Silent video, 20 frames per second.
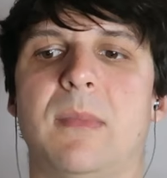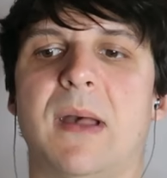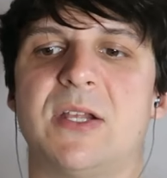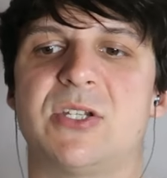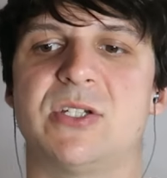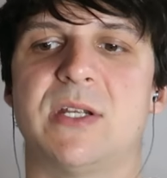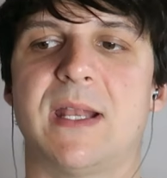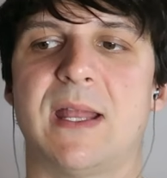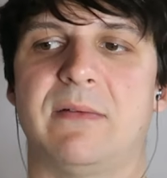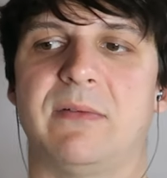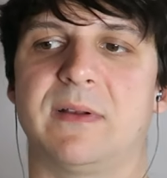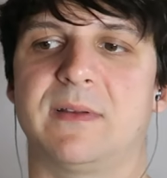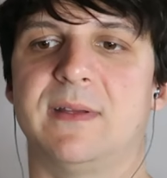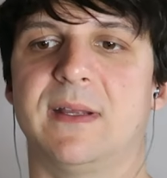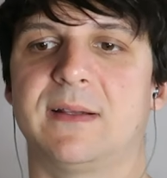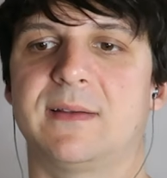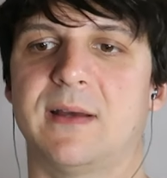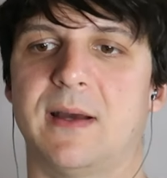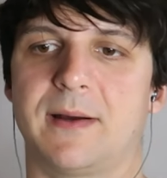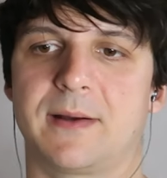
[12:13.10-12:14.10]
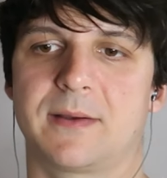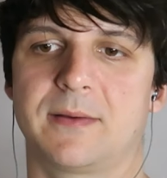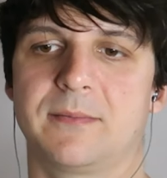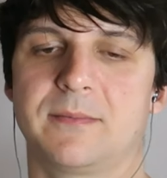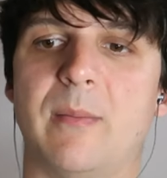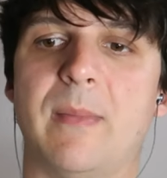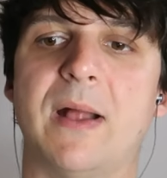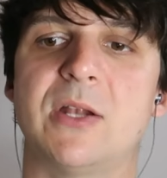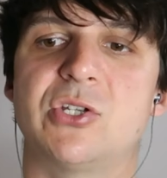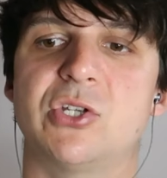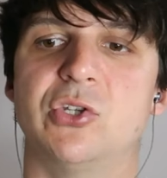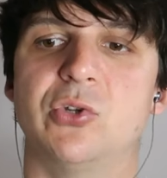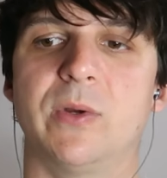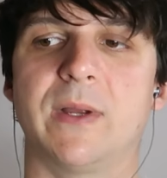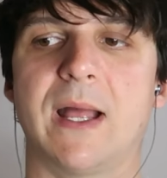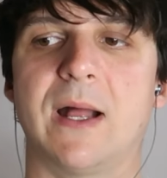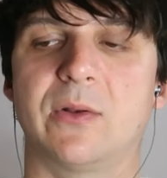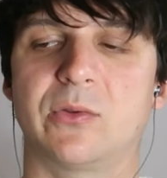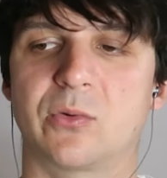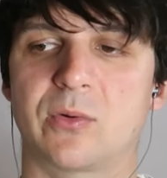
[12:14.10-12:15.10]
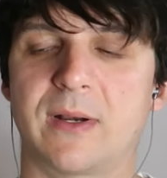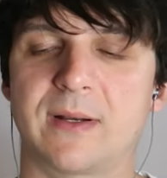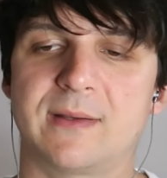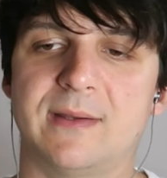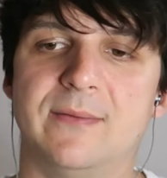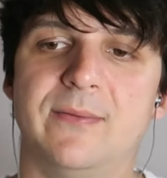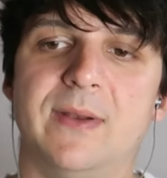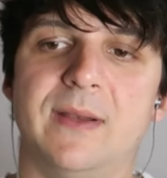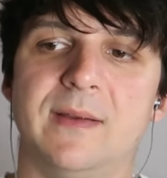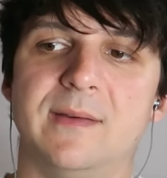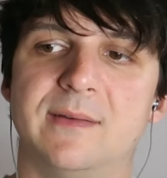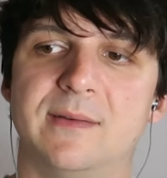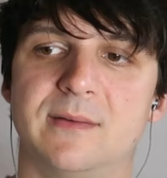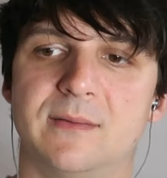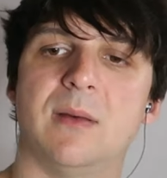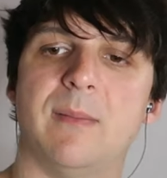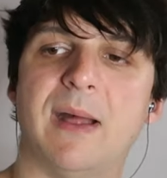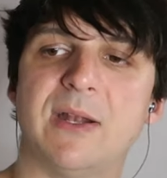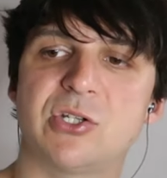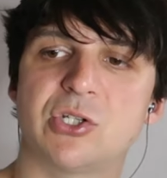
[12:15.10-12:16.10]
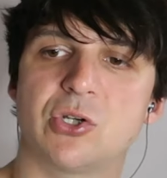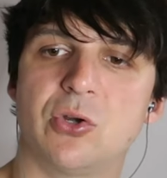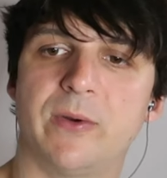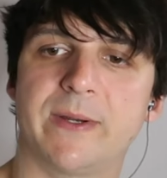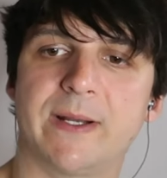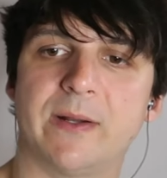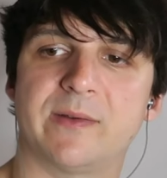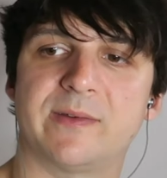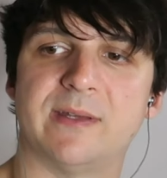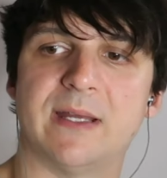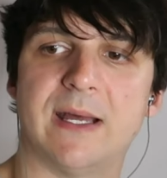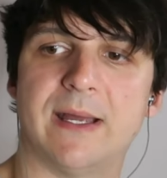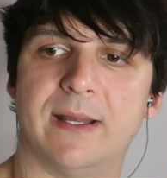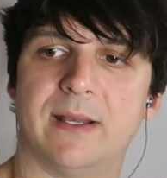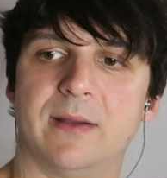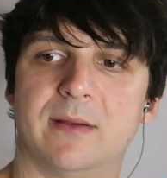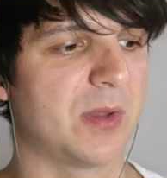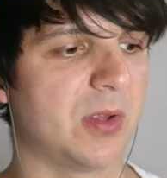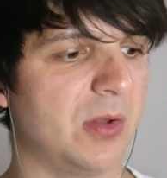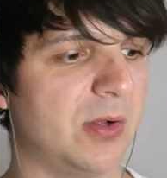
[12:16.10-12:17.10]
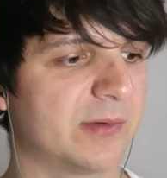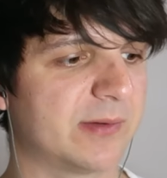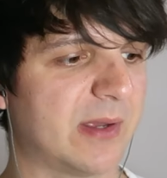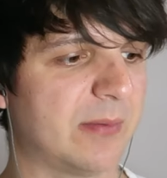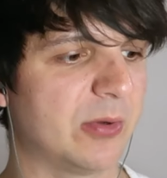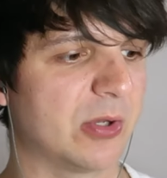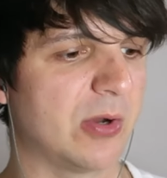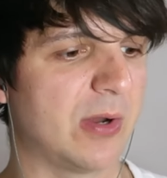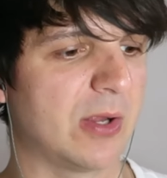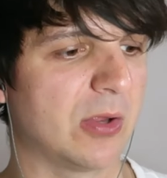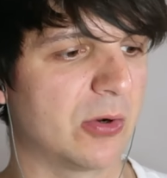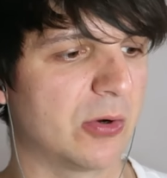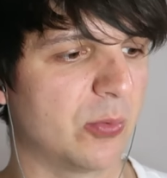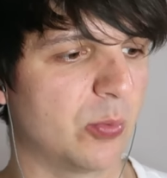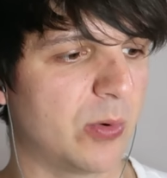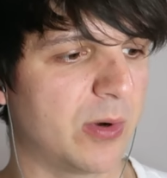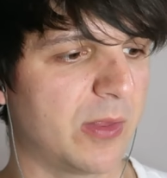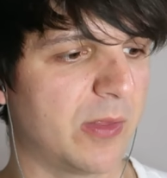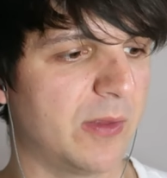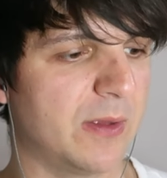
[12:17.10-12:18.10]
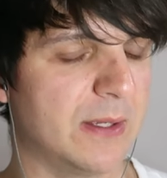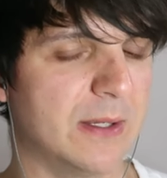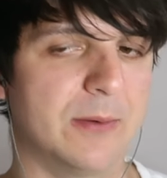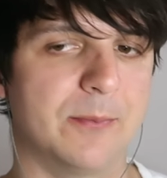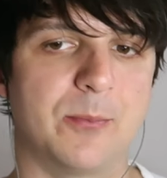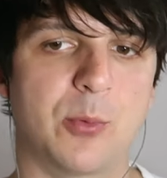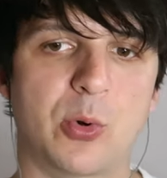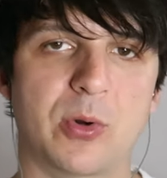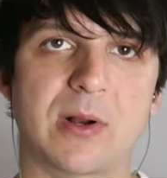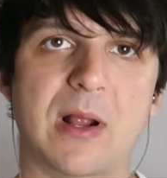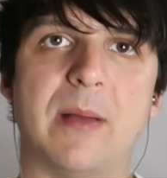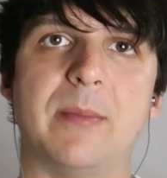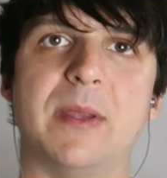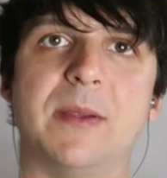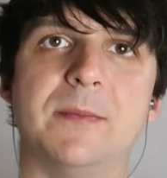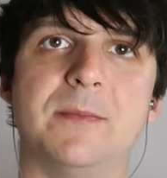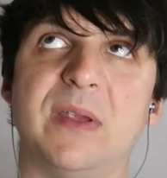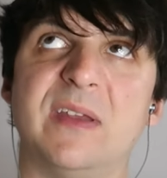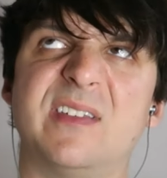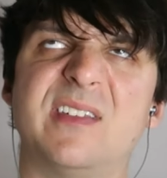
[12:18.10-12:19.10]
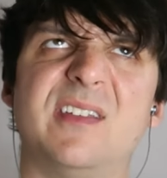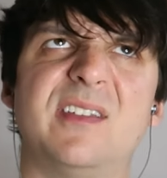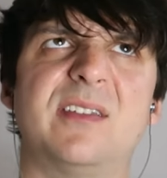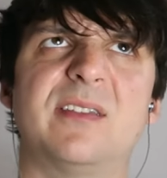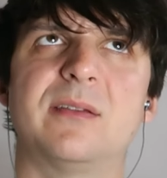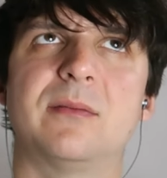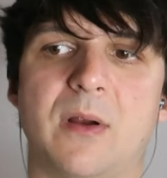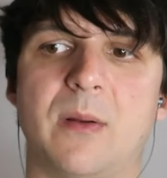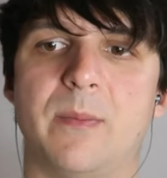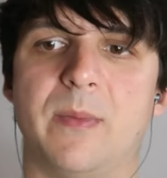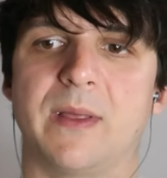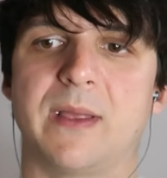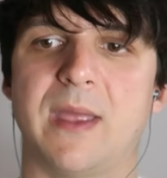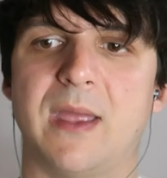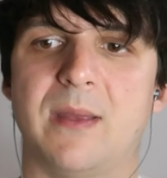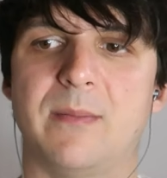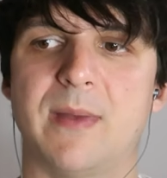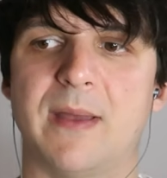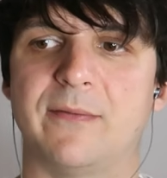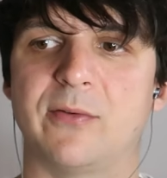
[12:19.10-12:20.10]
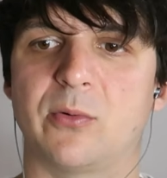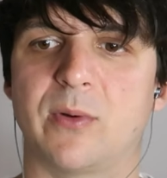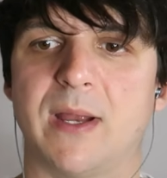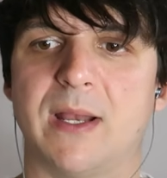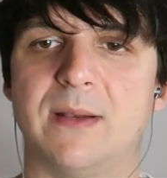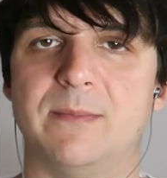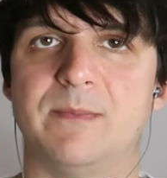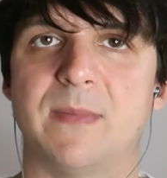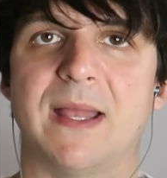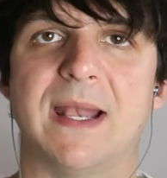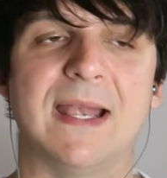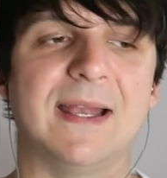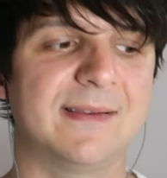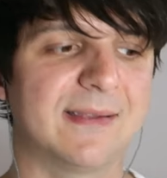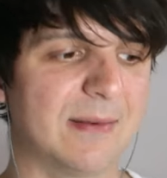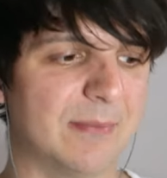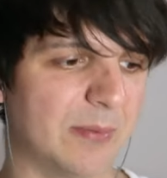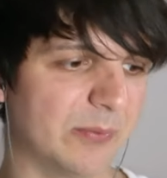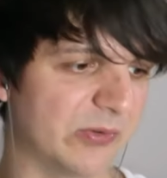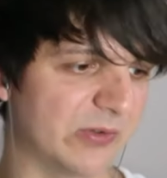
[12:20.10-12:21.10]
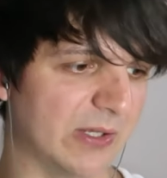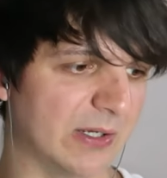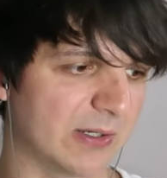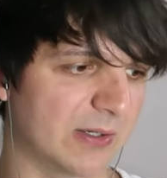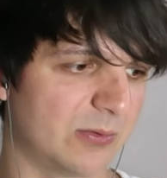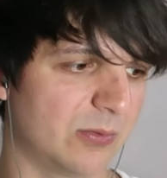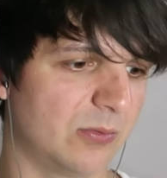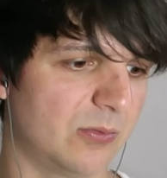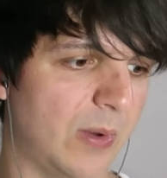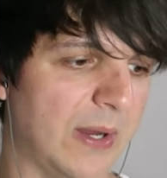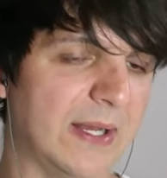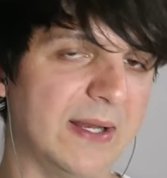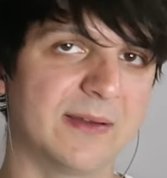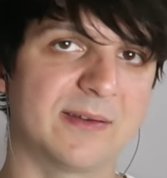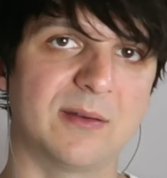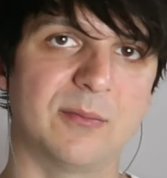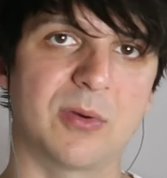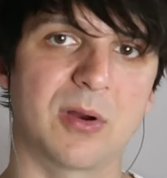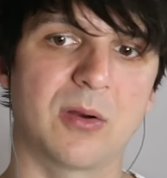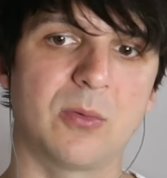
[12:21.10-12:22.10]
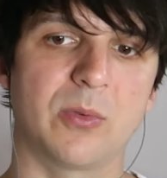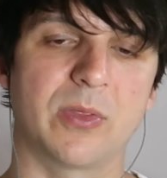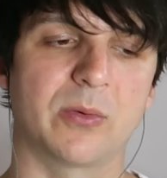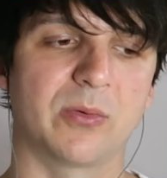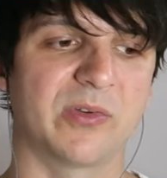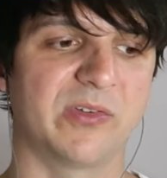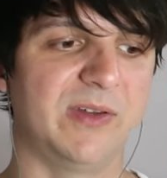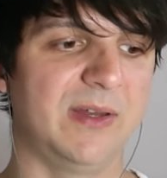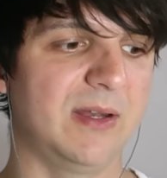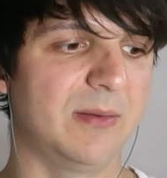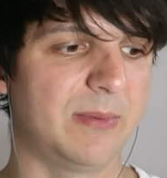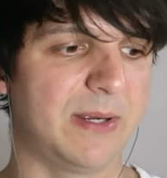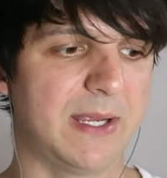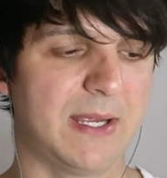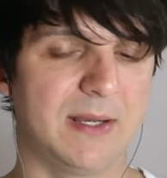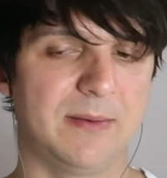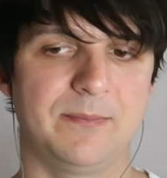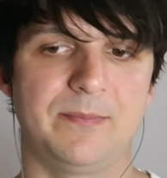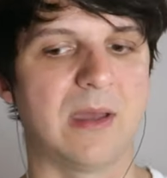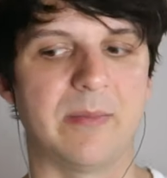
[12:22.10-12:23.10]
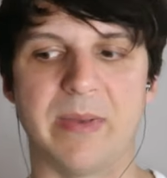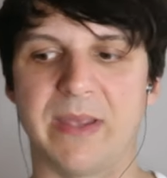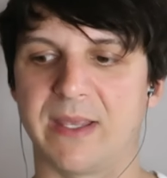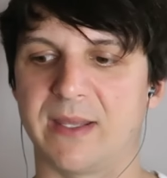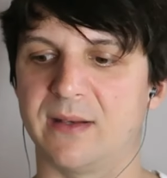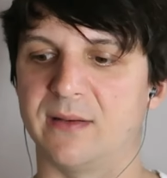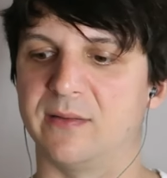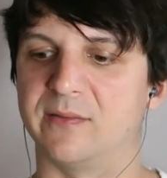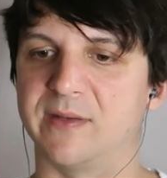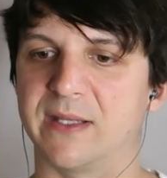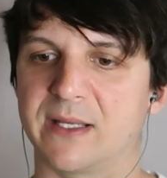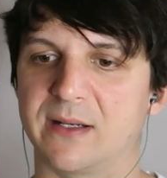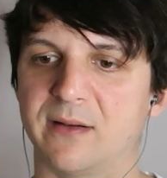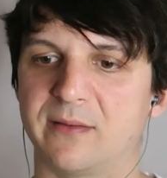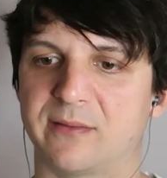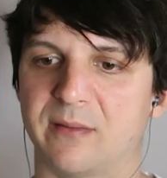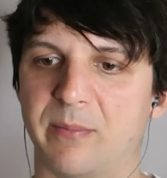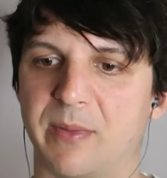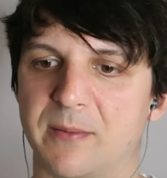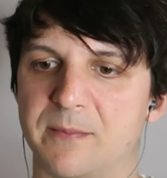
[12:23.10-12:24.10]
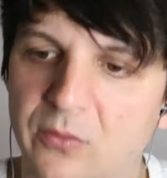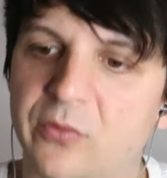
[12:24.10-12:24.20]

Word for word: Imagine not having TikTok. Imagine doing outdoor activities. Imagine going outside. A long time ago, I learned one of the origami pieces from the game Heavy Rain. And anytime I'm stuck waiting somewhere with a receipt in my hand, I make it and stick it on something.